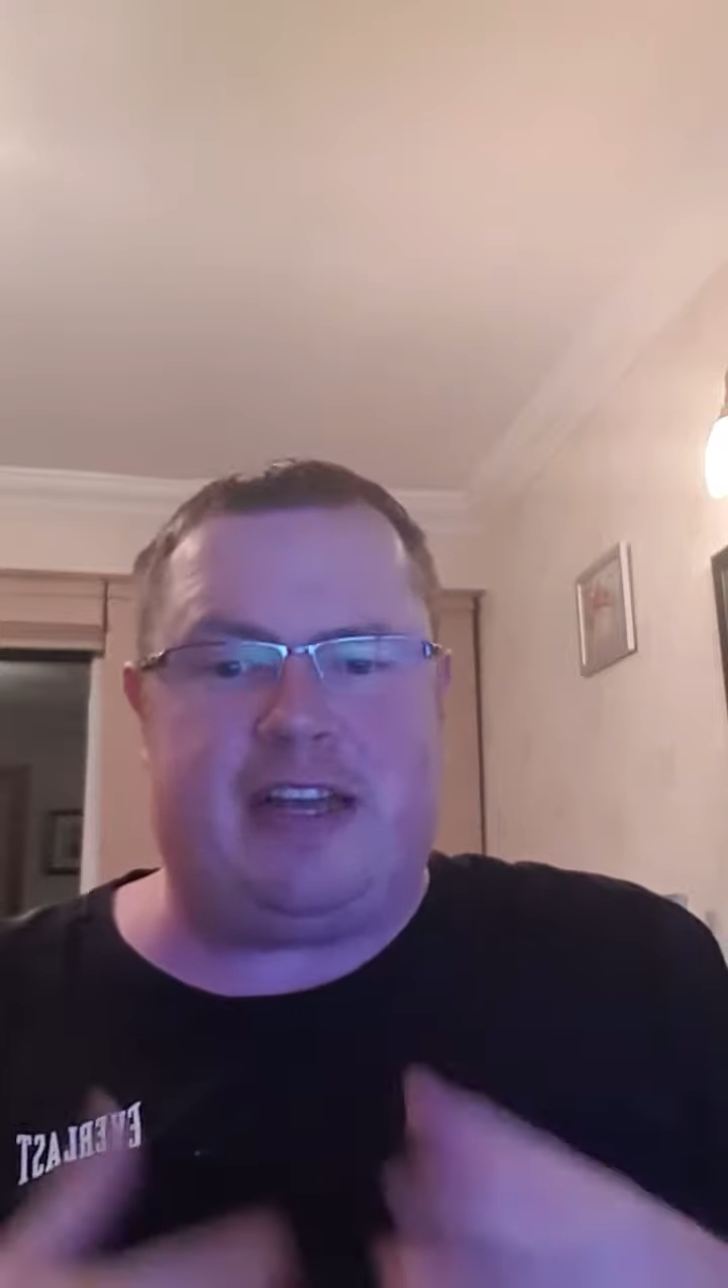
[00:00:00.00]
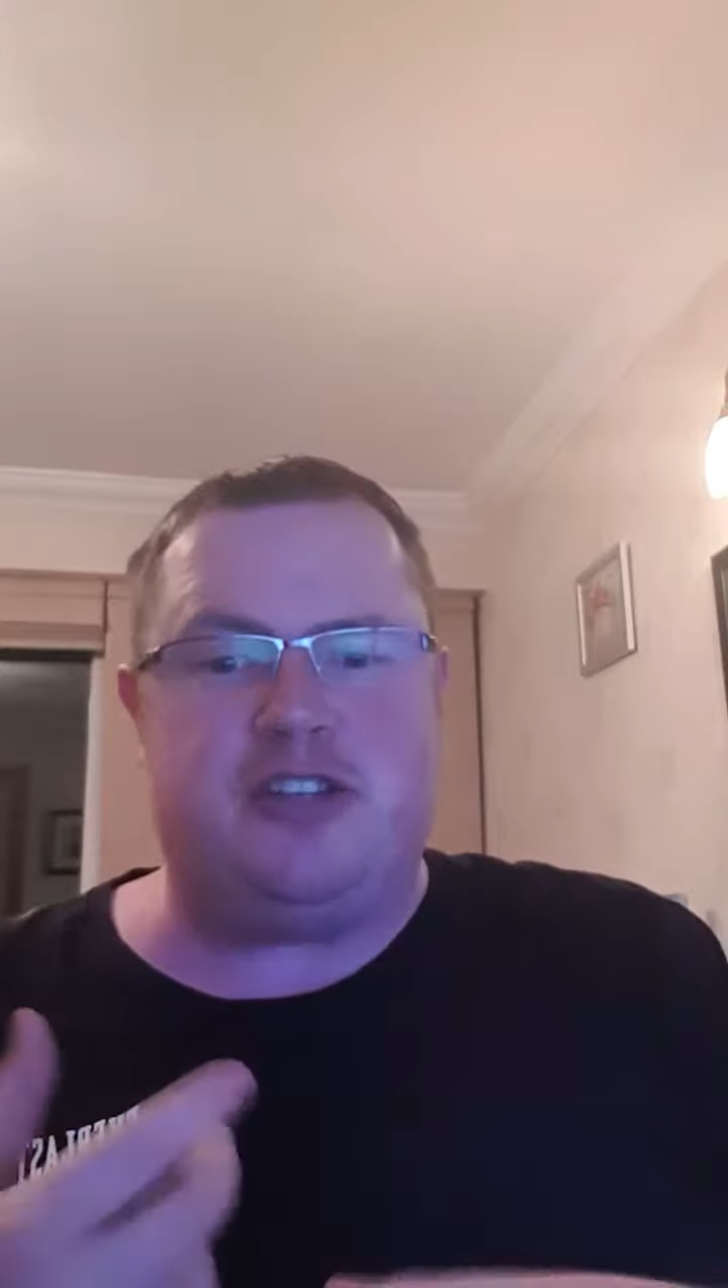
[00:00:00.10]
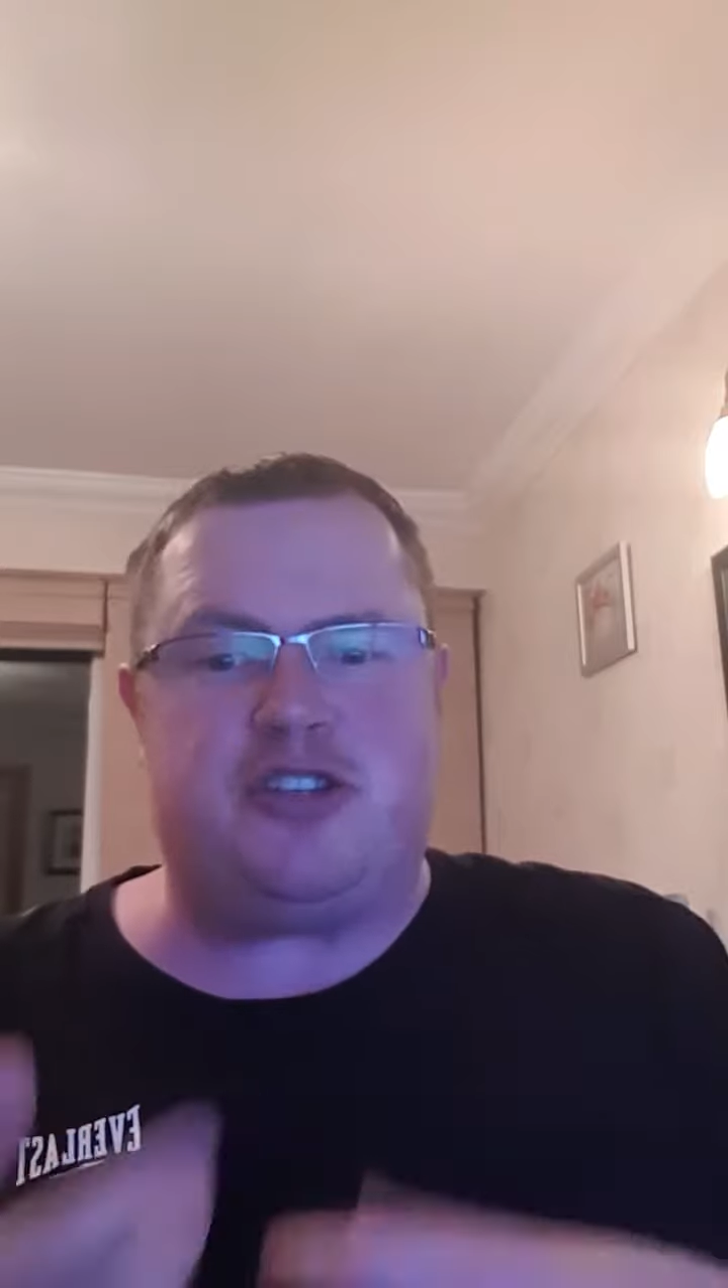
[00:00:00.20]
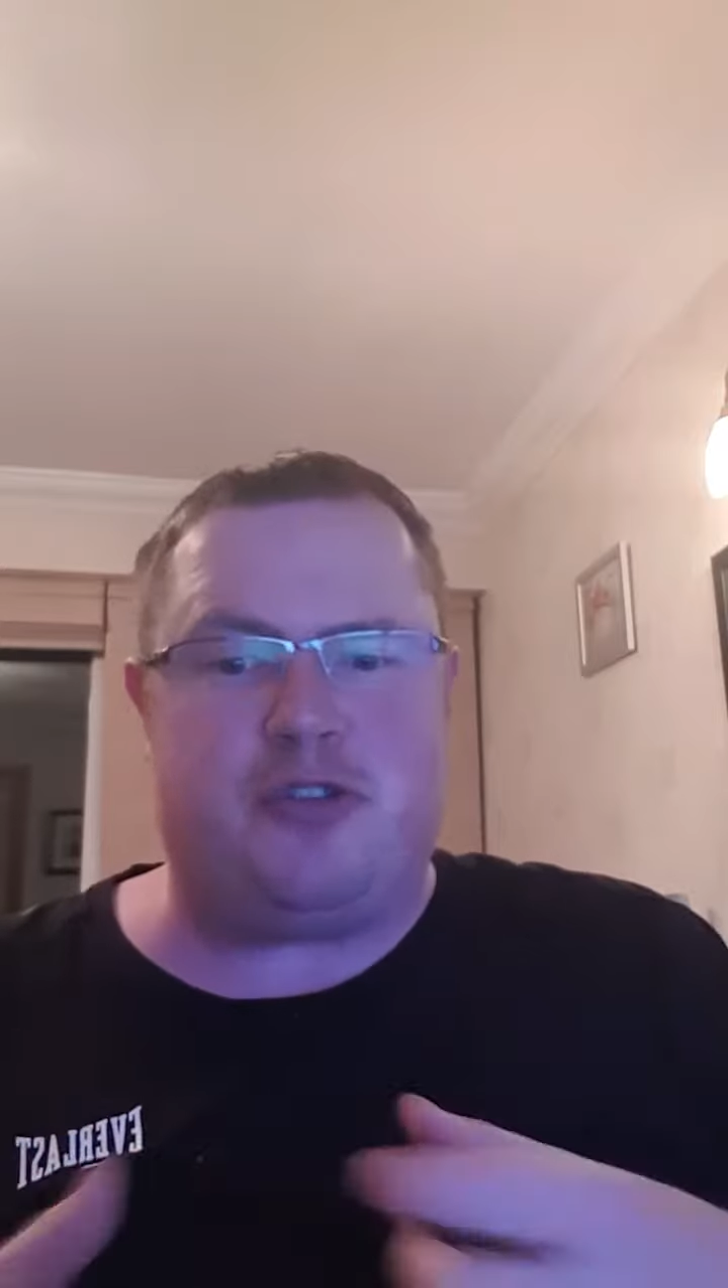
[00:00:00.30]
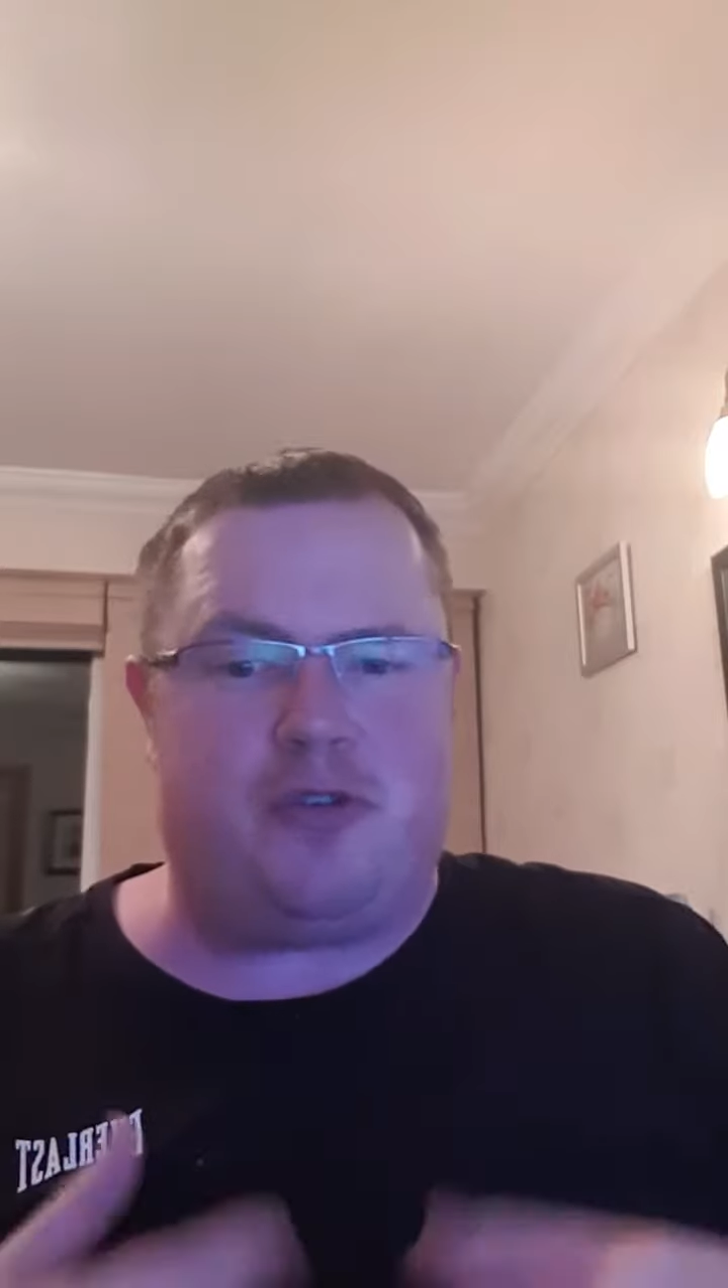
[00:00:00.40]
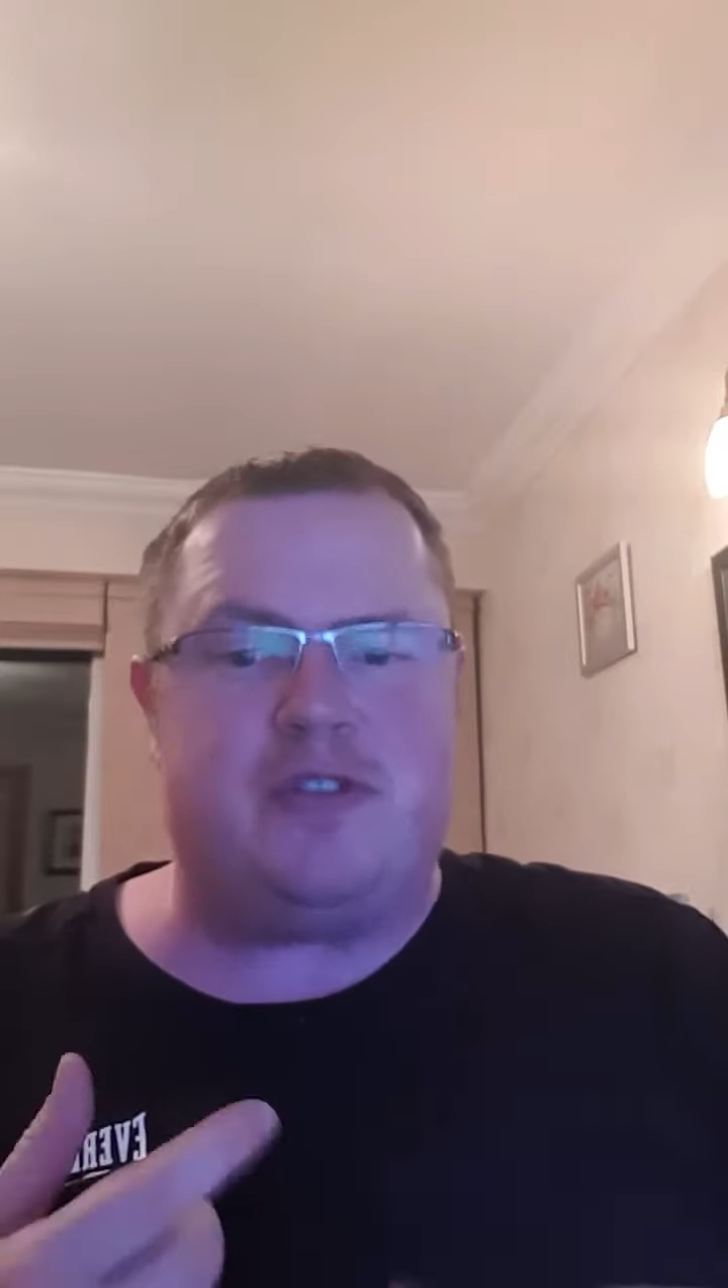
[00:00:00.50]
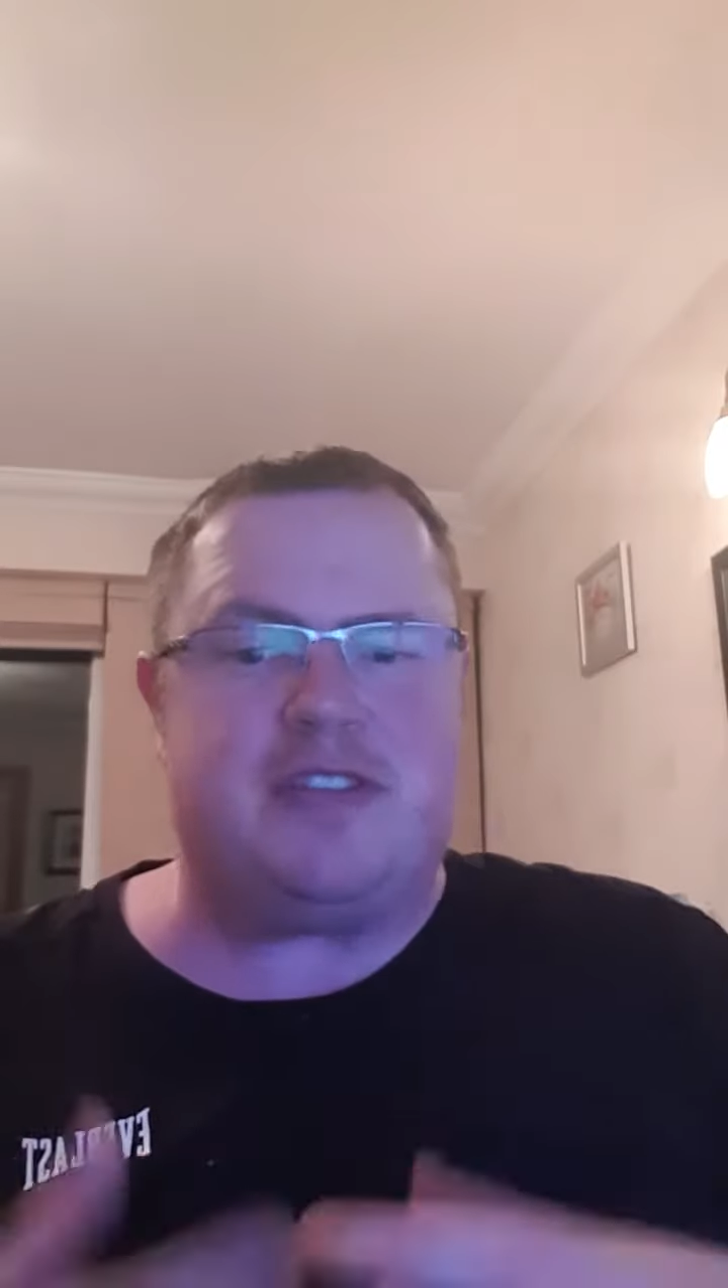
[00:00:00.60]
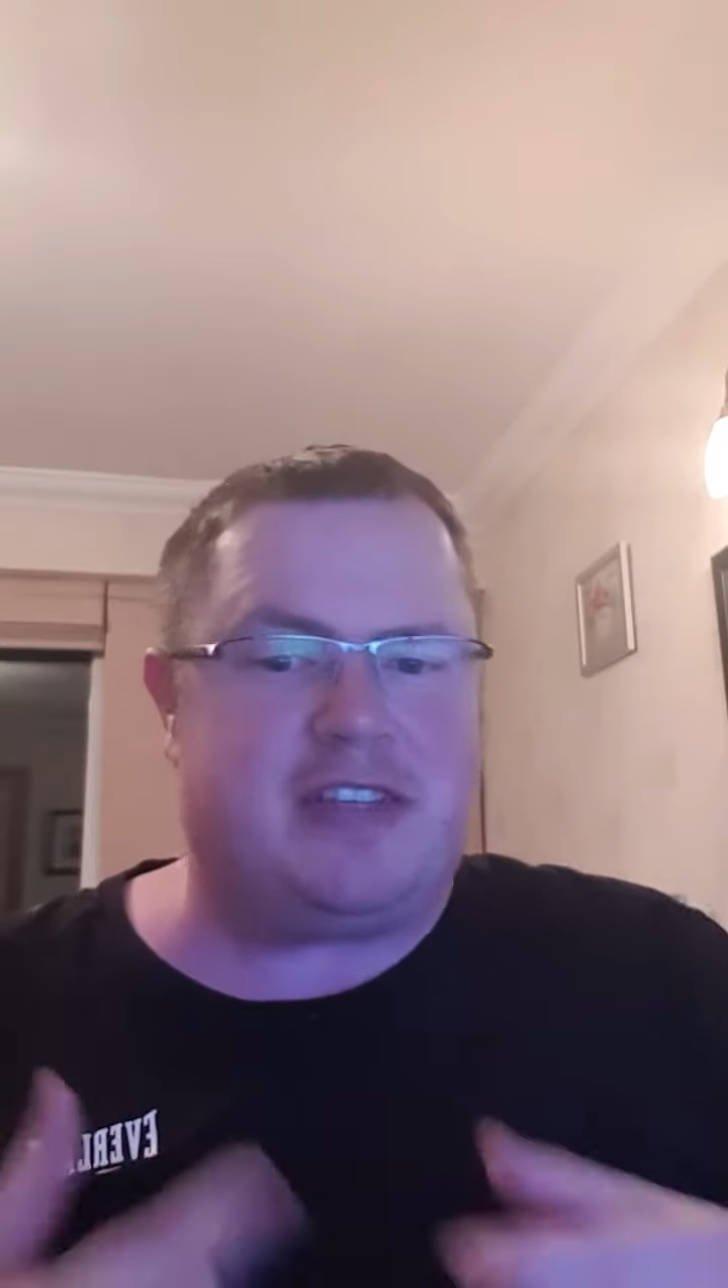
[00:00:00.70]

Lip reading: insurance,